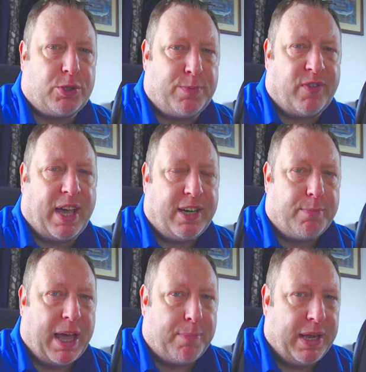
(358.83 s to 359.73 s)
provided
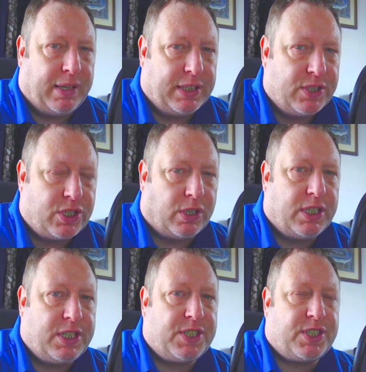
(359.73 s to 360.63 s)
by
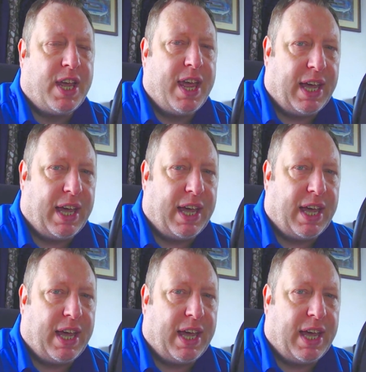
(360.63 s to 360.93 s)
paleontologists